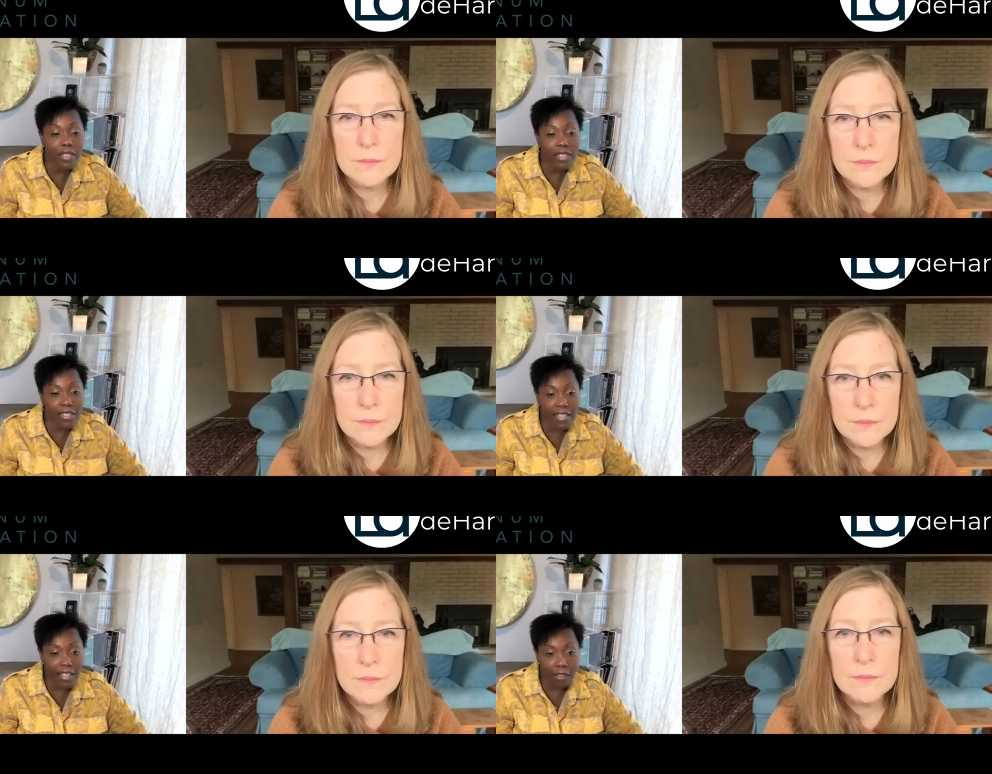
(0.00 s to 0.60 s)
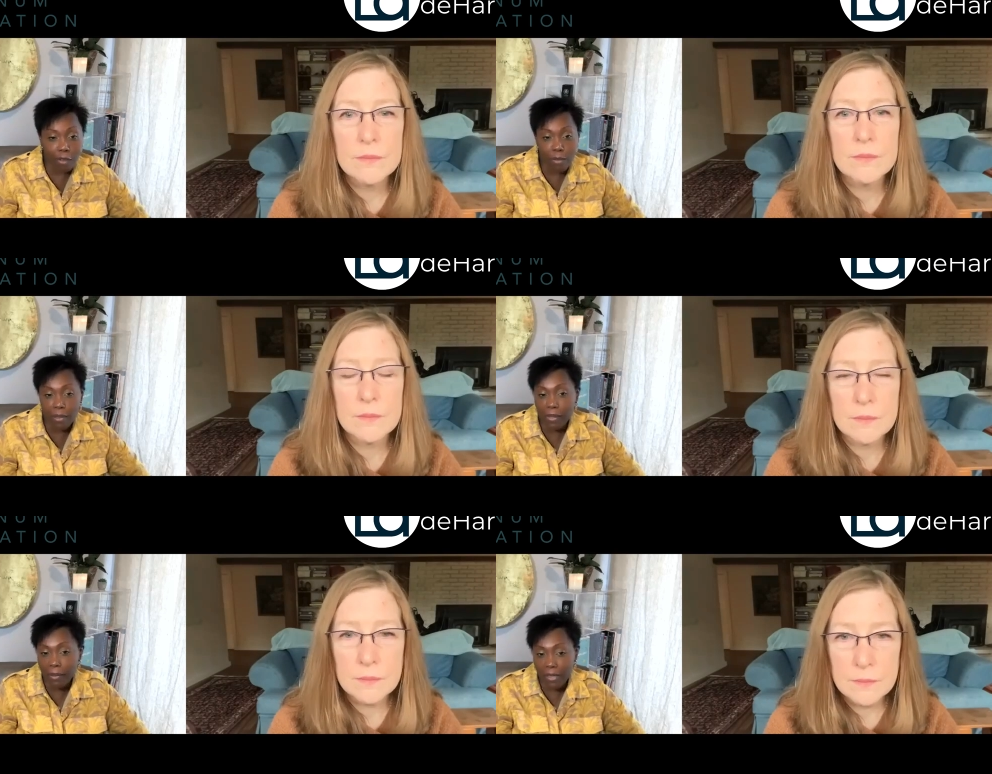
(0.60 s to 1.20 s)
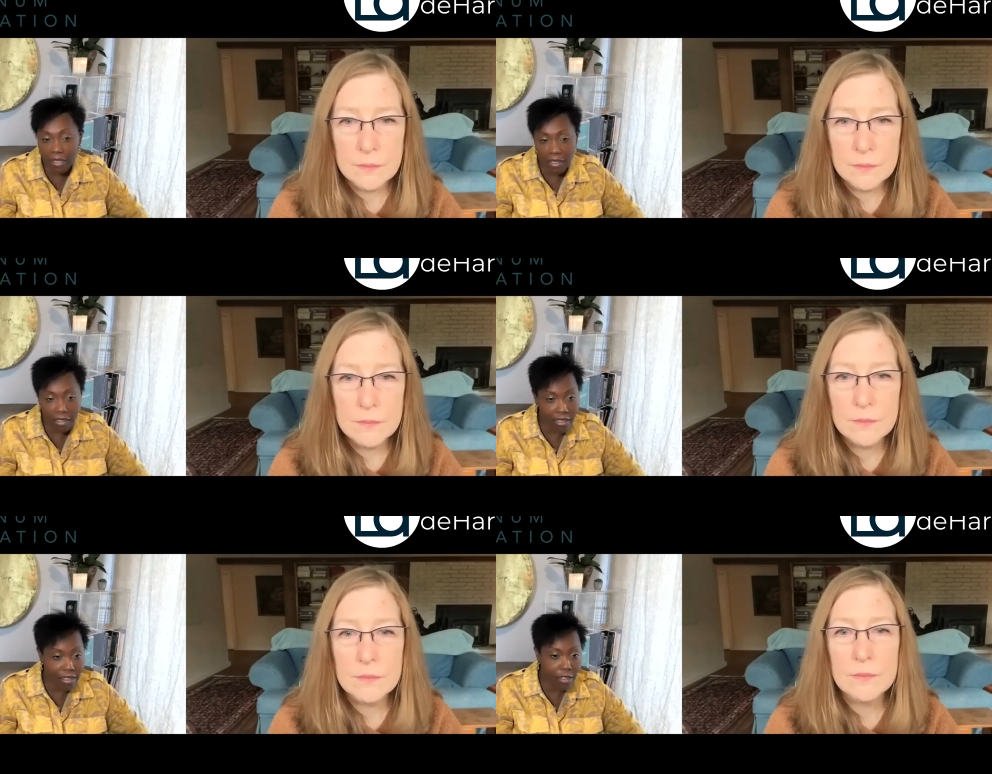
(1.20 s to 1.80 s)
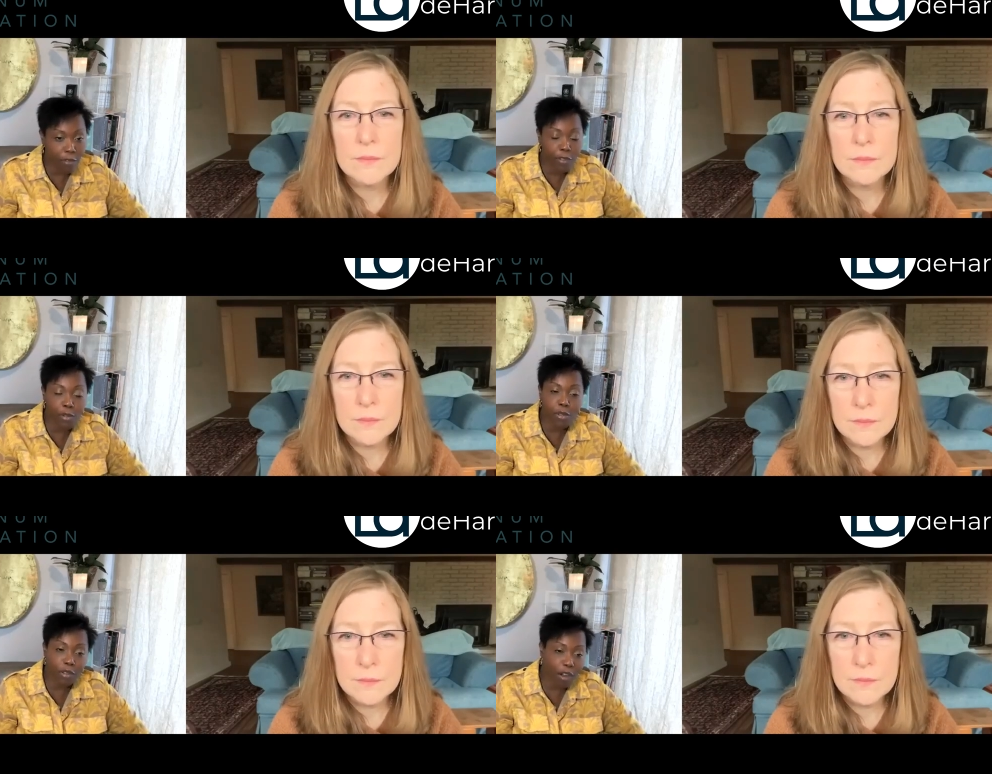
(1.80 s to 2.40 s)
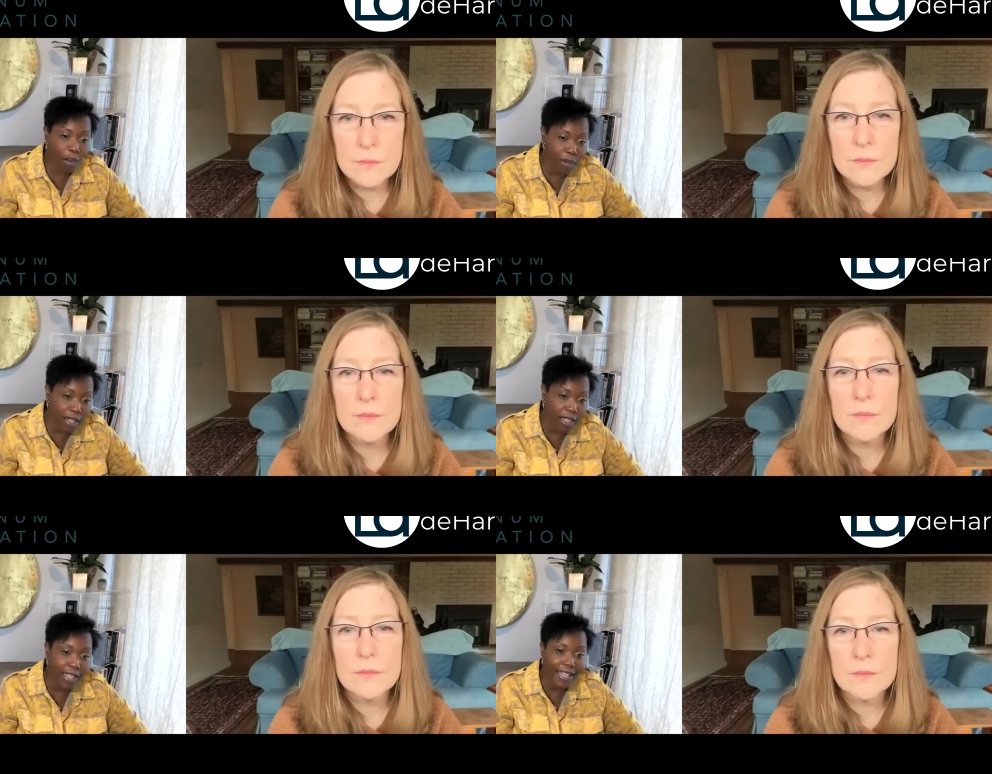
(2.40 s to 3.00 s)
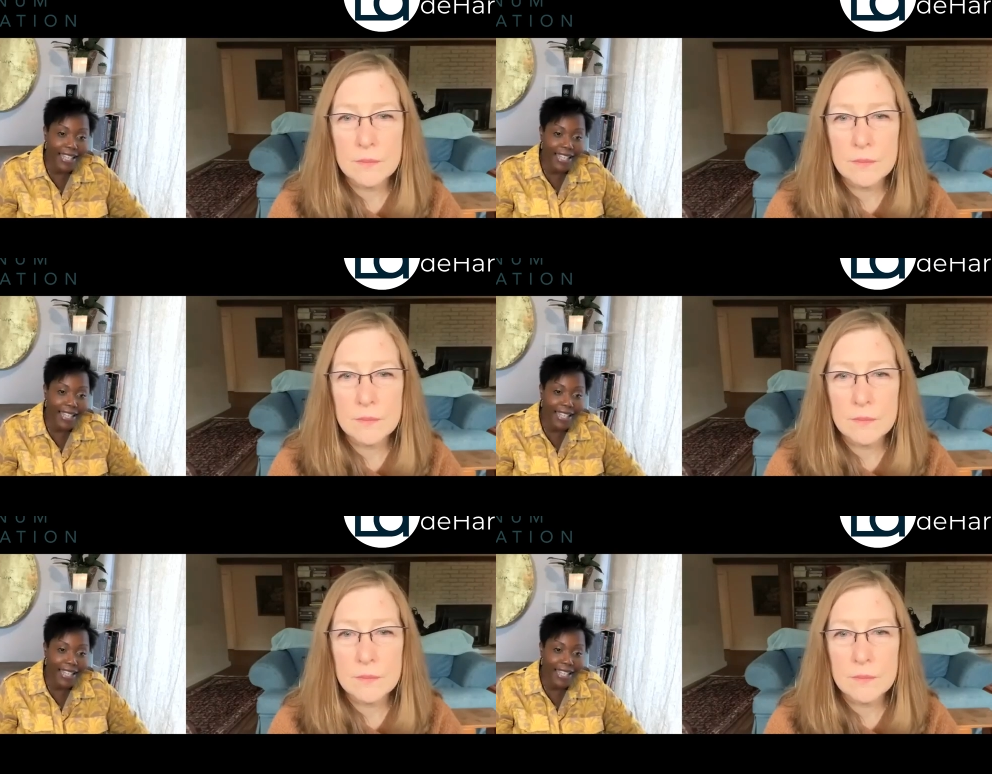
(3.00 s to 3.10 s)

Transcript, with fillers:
Speaker 1: what's the scent in the room sometimes it's, it's a diffuser going